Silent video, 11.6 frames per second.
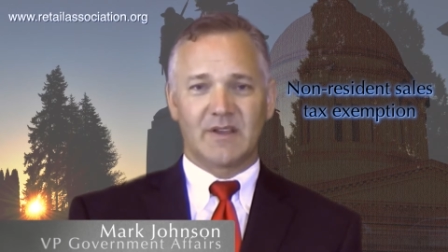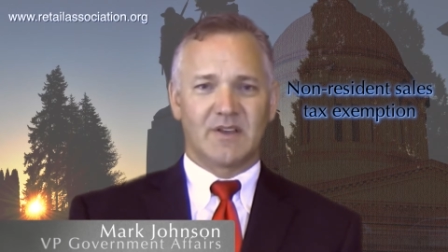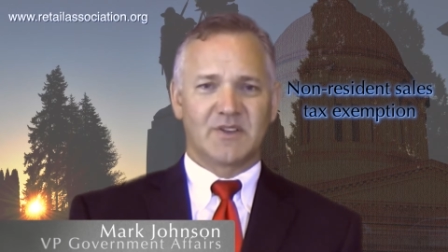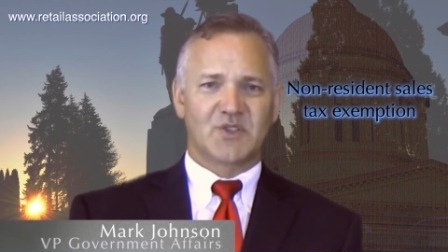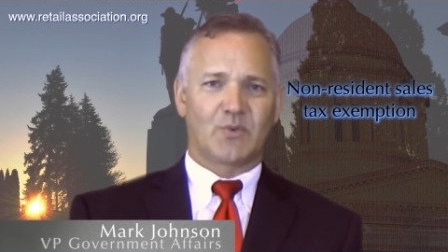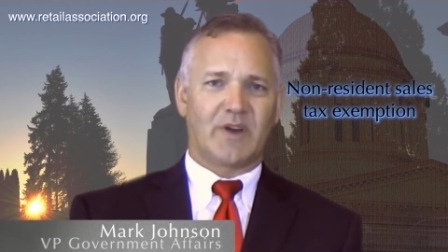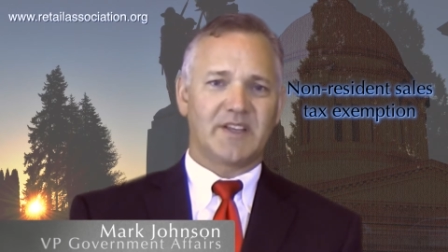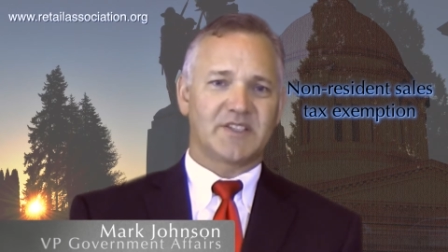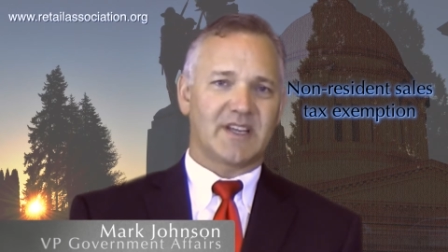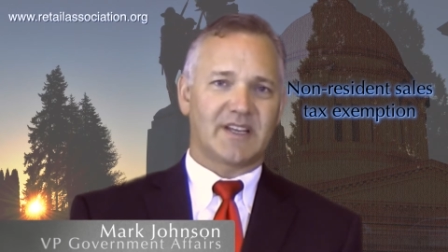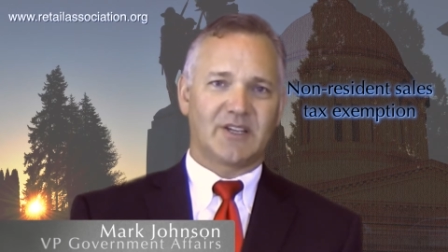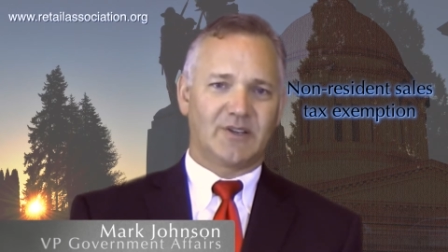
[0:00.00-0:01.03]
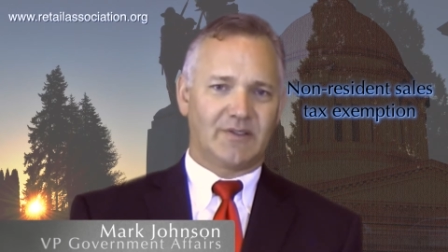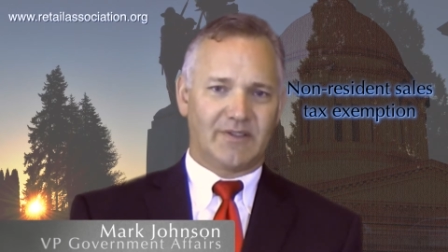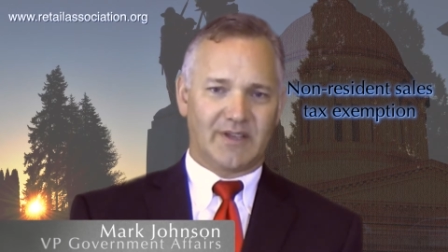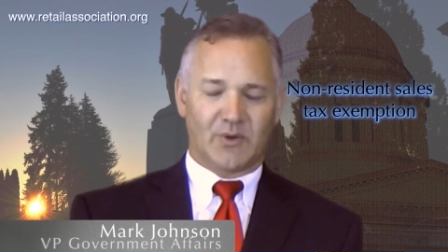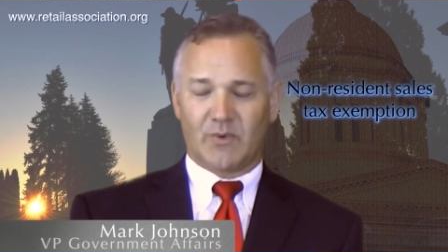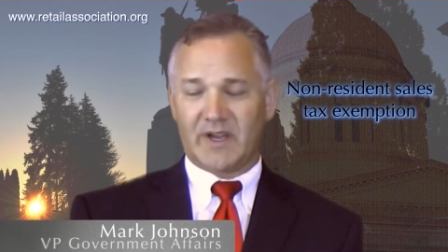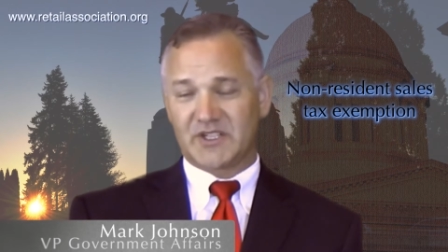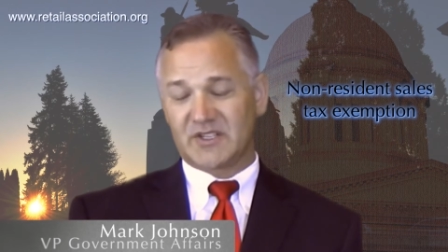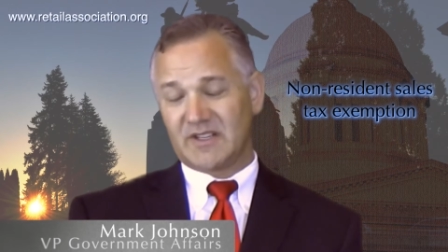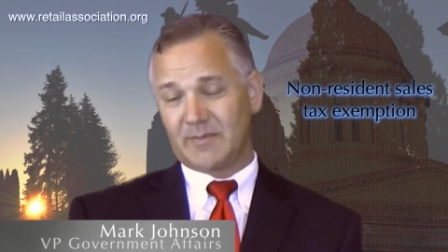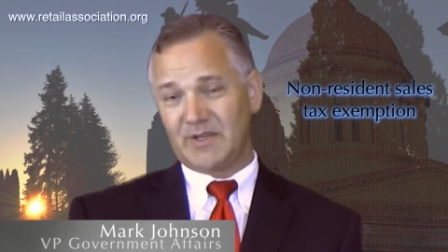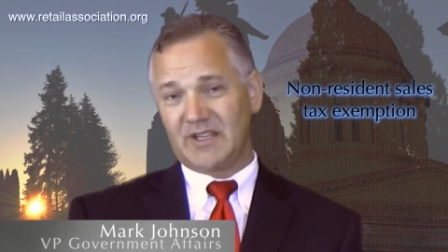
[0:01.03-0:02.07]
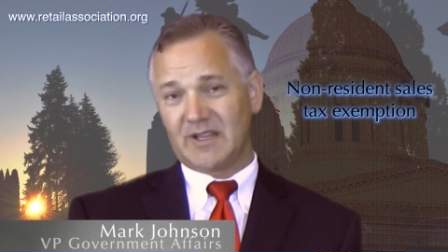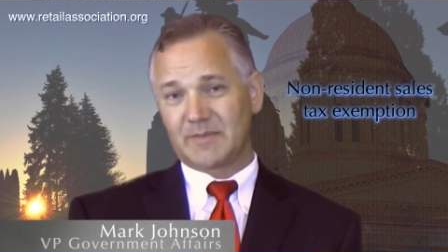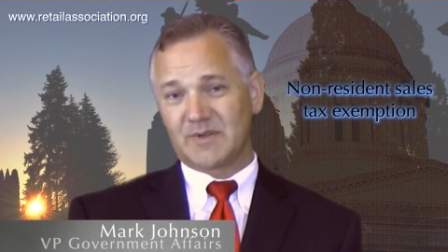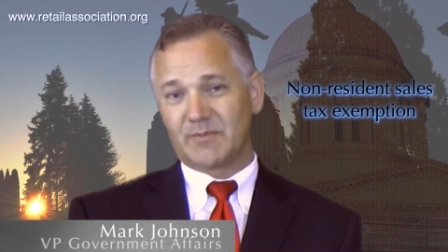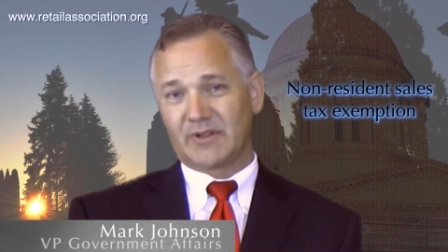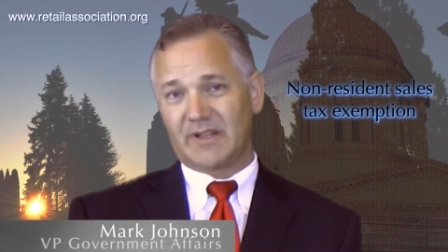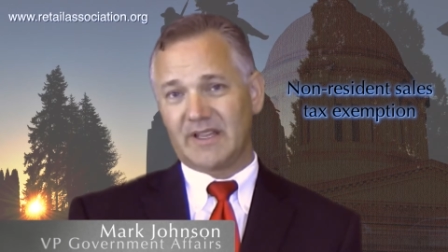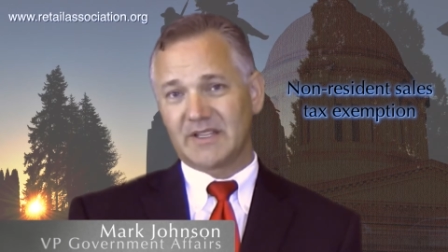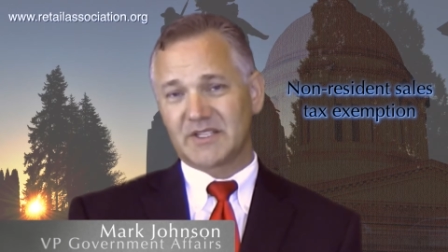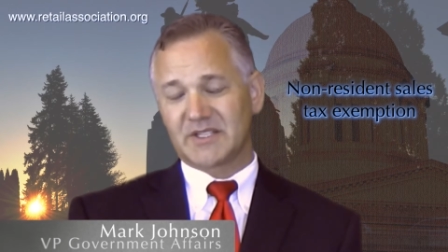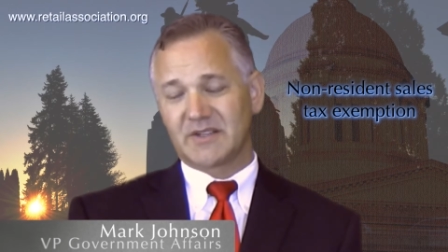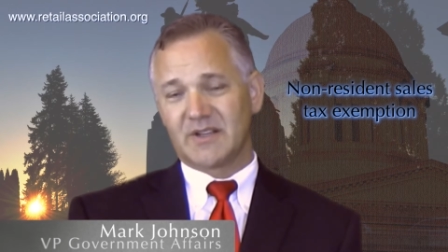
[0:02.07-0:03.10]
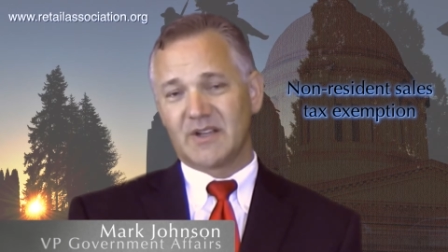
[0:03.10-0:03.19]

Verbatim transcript: So why is that a good thing and why should that be kept in place?